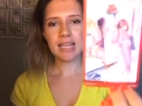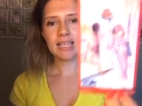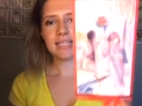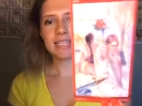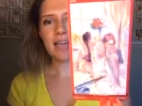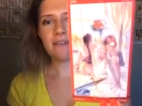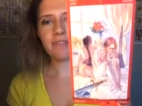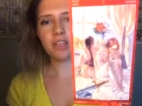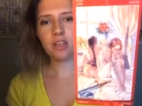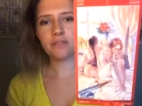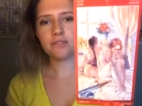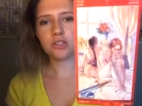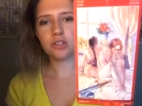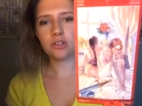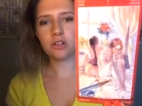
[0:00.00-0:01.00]
Seven
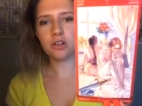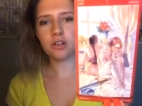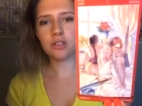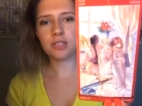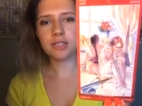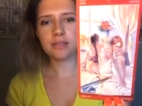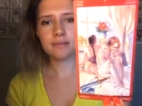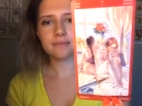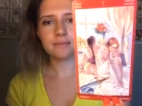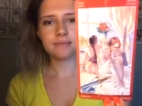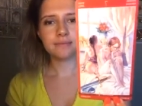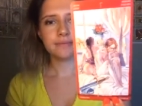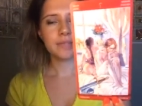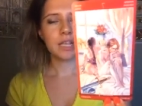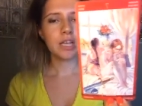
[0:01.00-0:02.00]
of Swords.
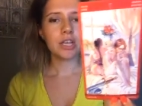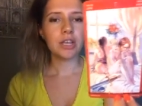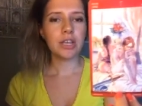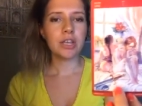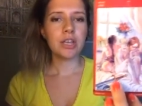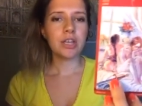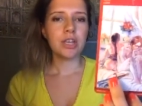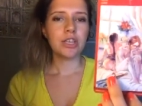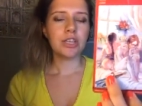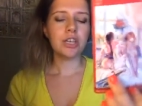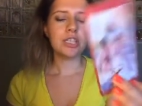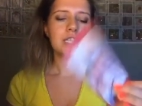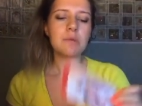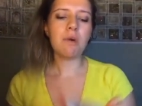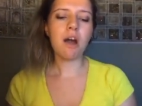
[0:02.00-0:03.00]

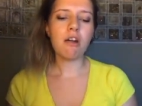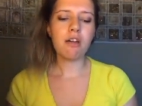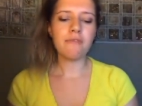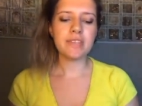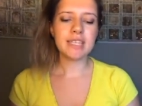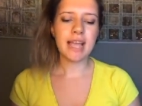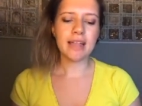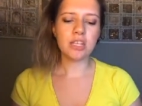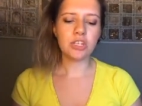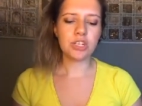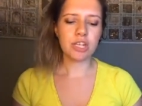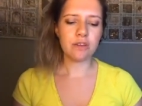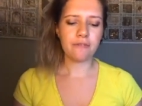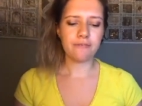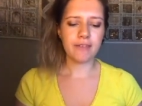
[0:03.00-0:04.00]
You two are in this
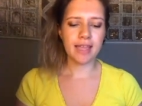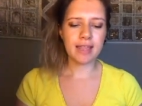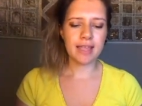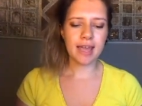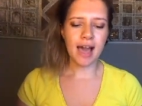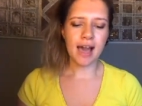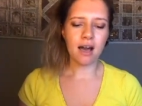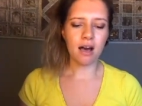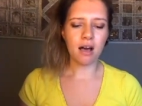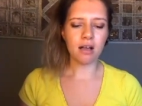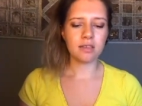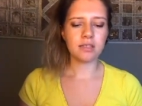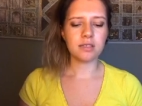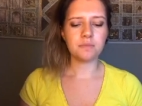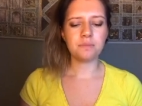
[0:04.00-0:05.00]
energy of feeling at
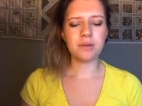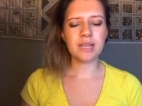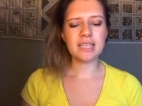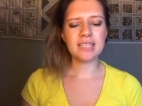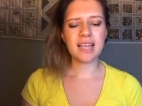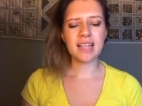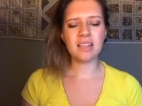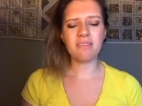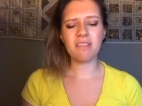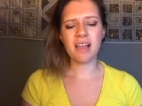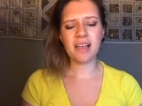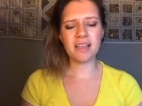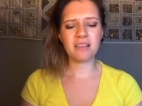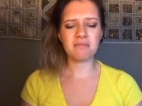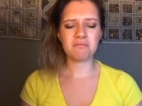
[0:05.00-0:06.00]
odds, but it's kind of
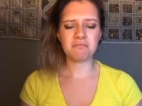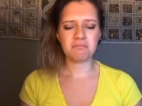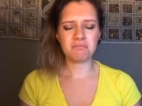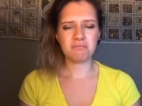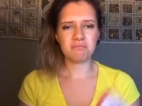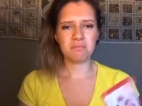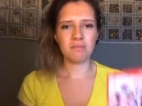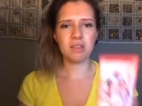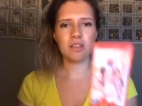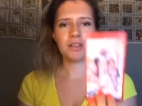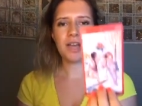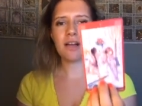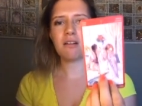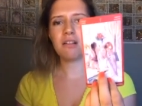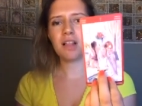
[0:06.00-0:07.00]
like look
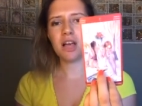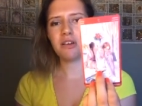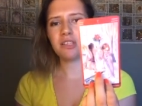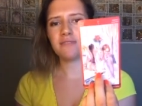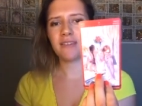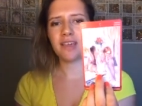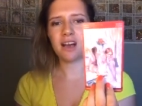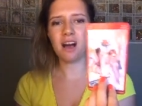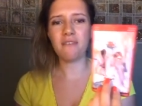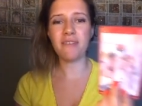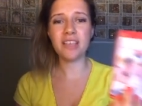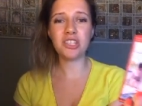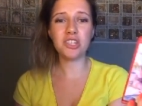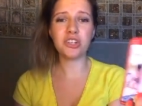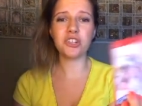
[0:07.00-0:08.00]
how close they are.
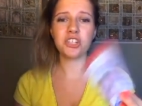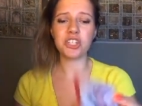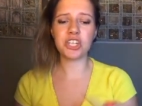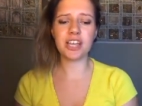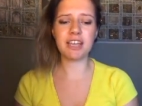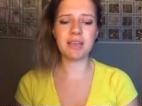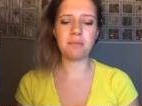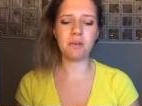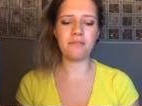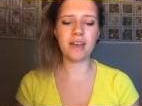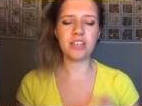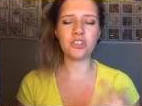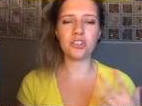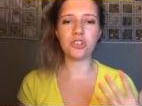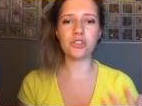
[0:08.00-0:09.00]
They're touching, but
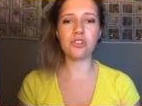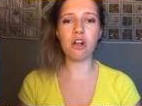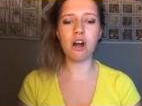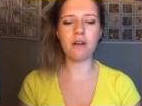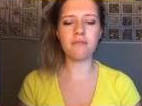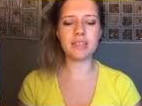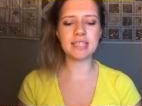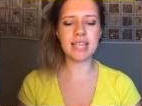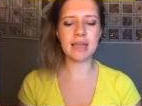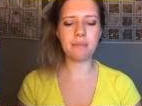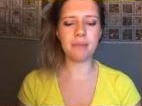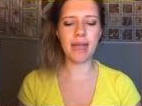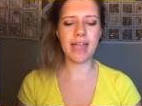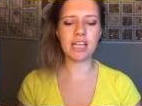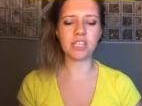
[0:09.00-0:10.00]
they're just not on the
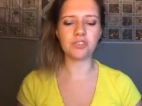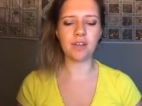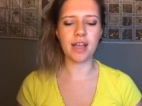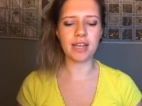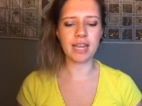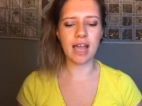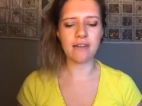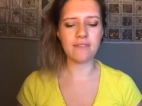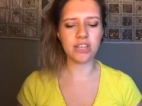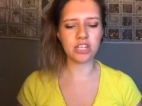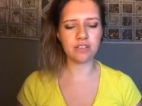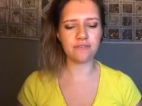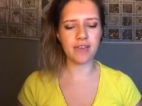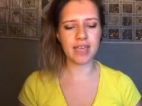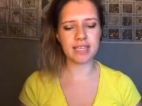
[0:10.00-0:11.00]
same page right now. They're
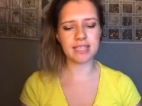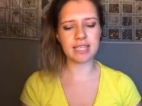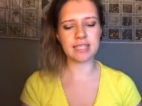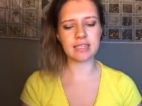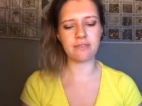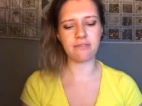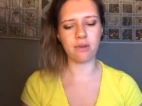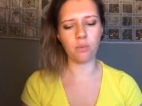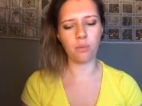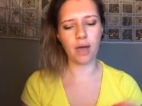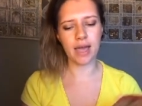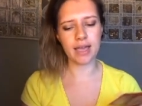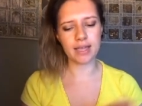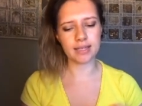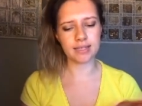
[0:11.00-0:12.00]
just facing different
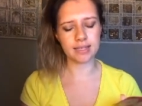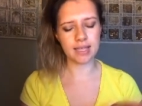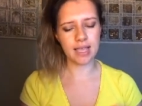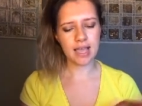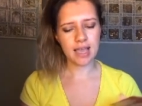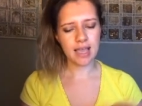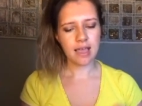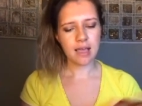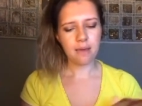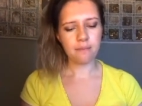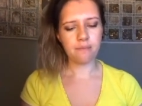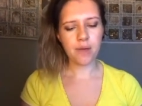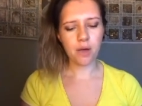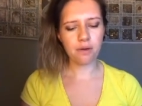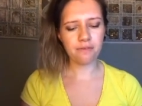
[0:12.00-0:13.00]
ways.
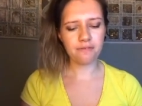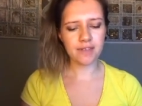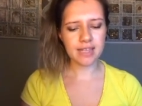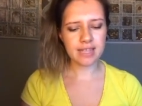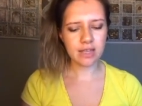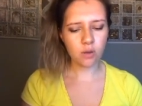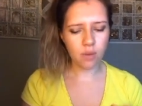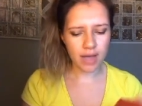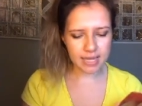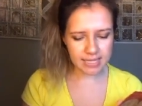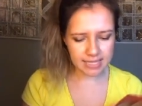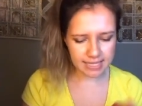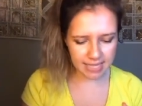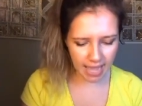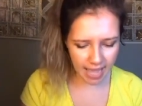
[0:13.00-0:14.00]
Both feeling quite
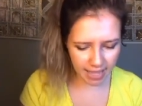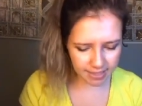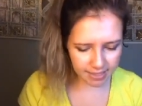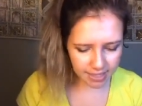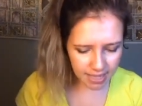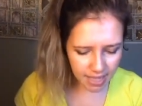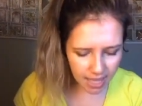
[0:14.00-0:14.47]
sad.